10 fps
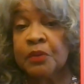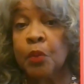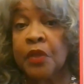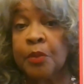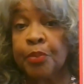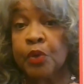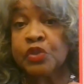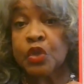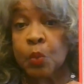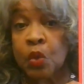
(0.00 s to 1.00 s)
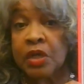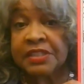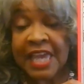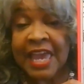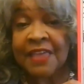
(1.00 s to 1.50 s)
of where the person
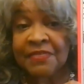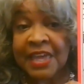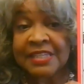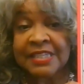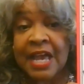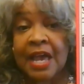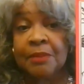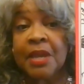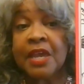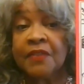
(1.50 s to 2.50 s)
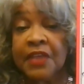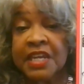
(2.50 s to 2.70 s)
was at that time.